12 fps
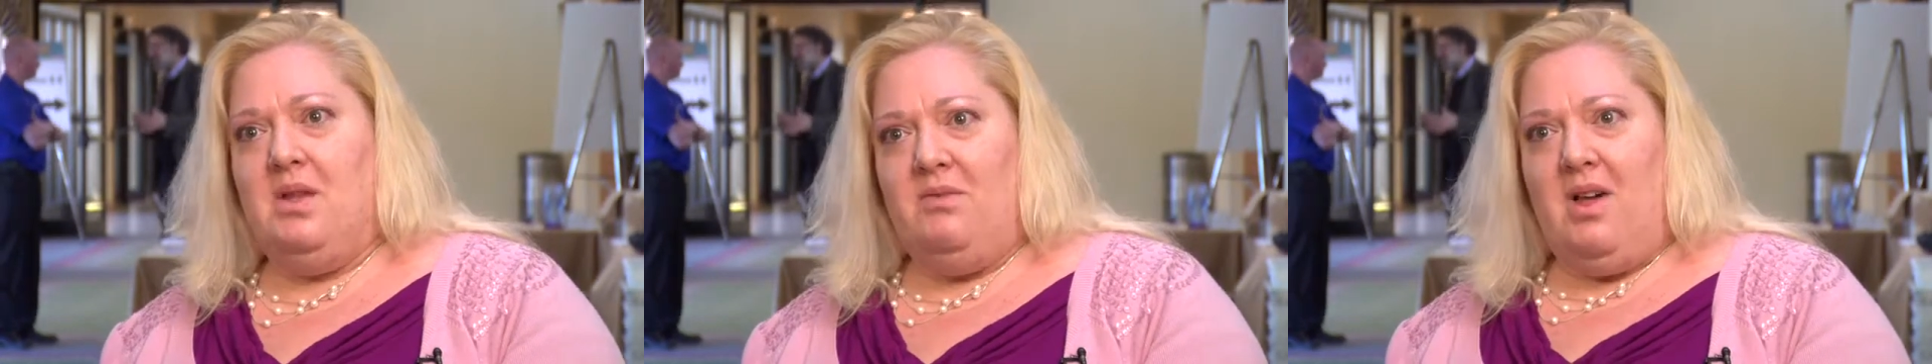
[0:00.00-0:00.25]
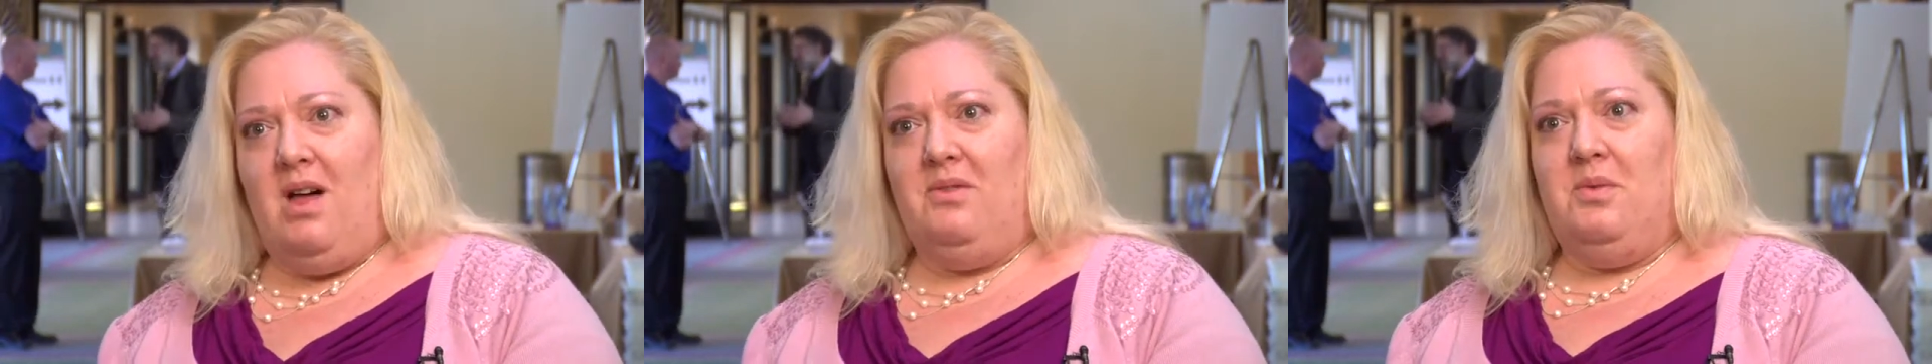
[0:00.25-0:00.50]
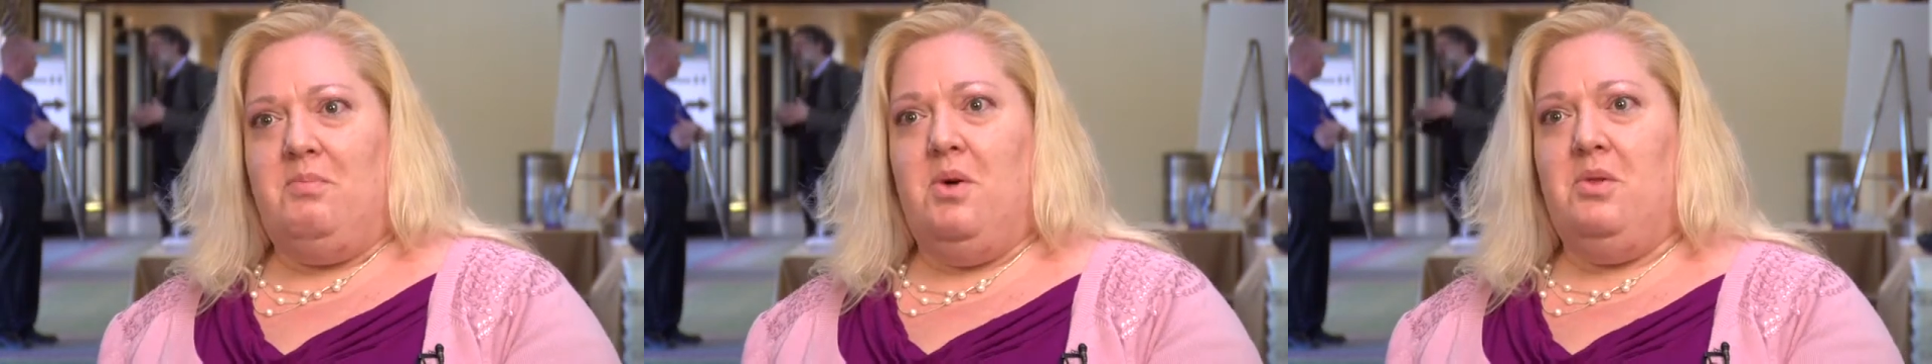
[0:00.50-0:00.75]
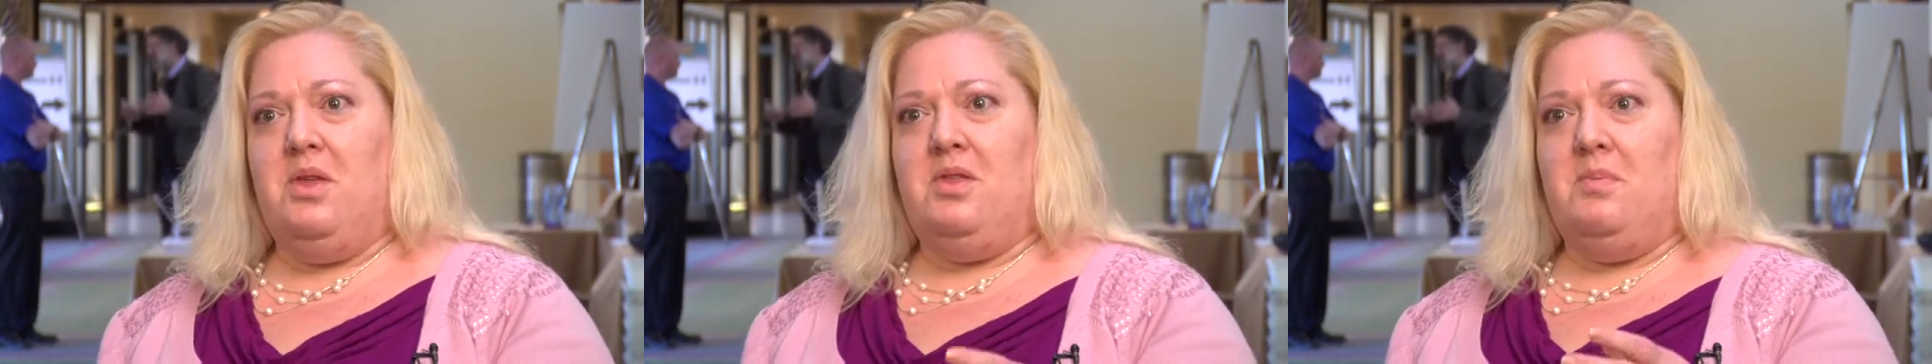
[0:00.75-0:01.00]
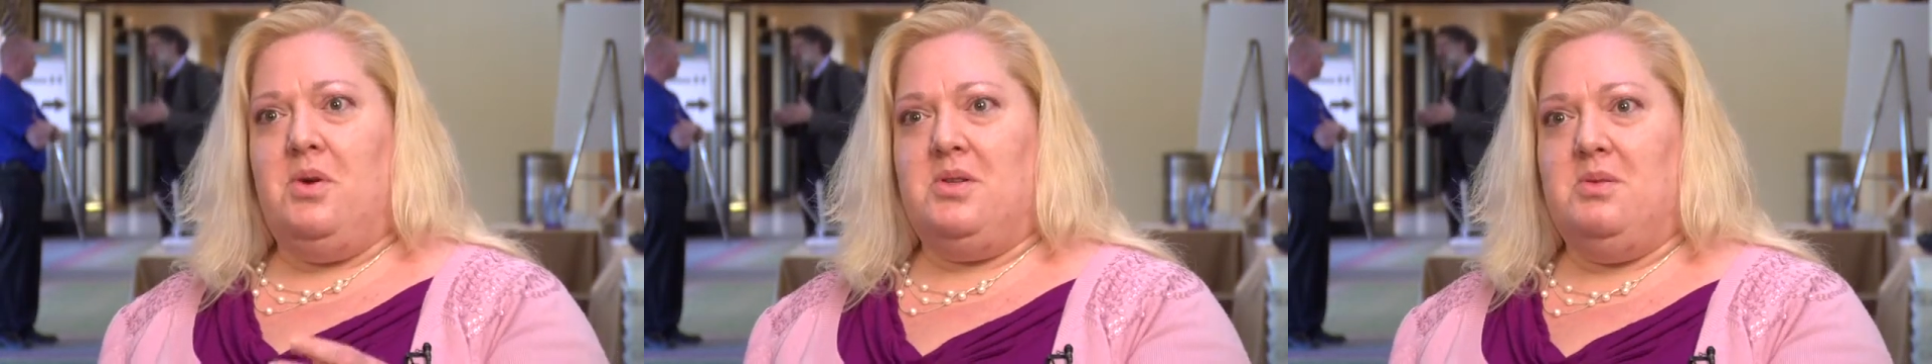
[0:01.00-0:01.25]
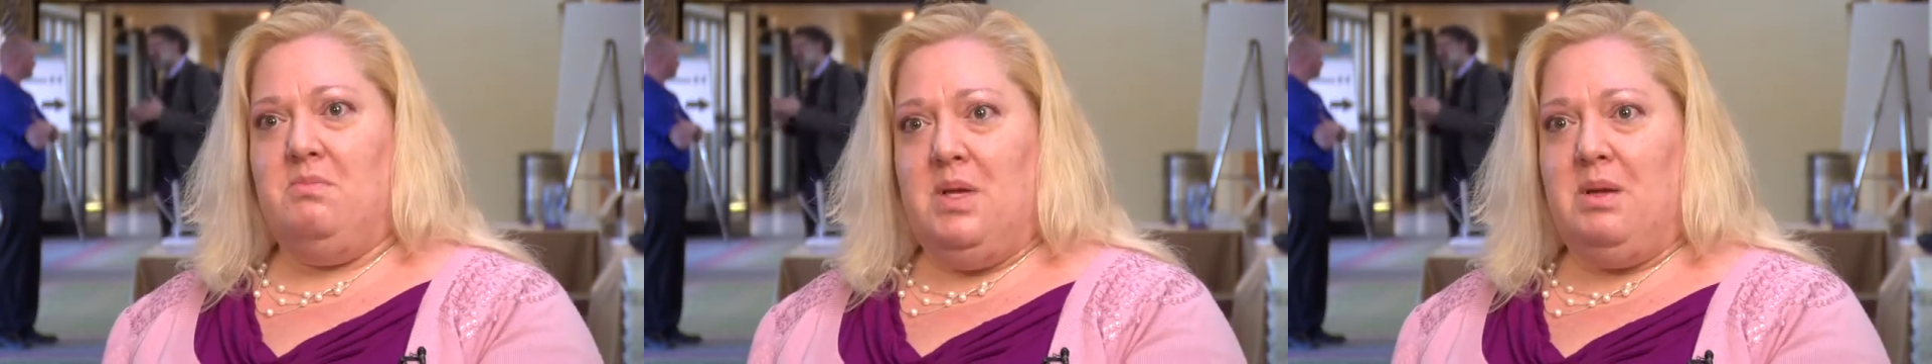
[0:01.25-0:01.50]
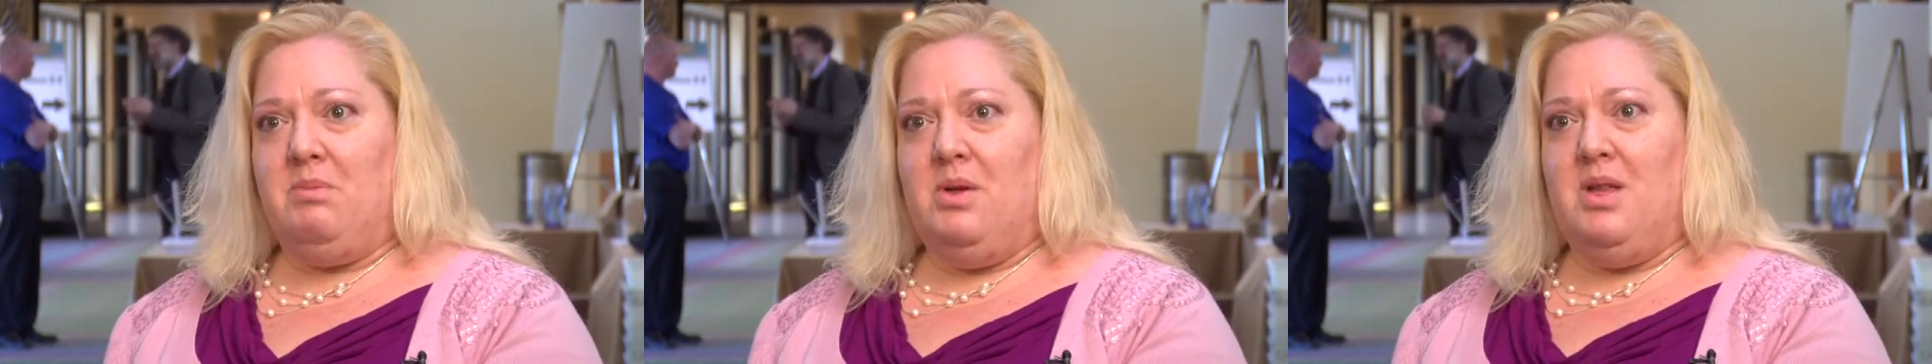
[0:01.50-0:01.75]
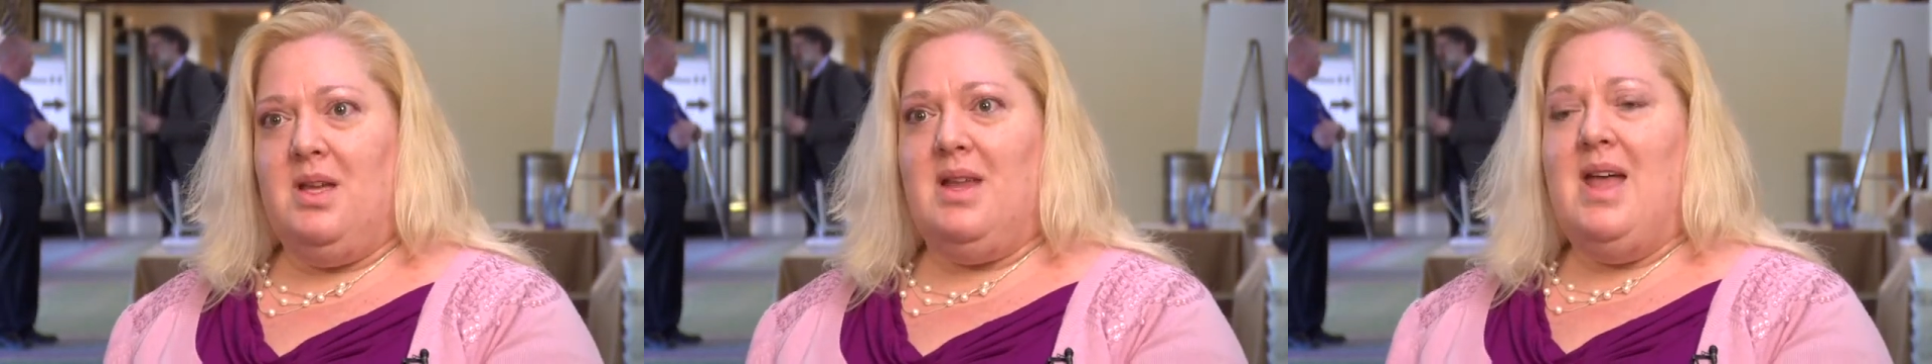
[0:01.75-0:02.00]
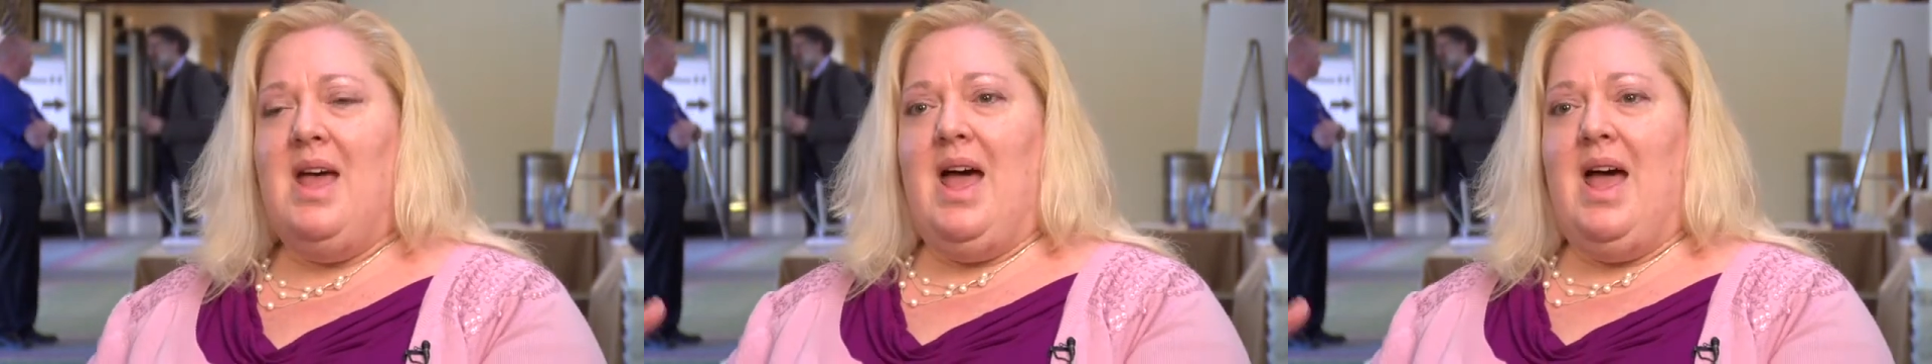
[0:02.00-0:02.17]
involved, both the person being bullied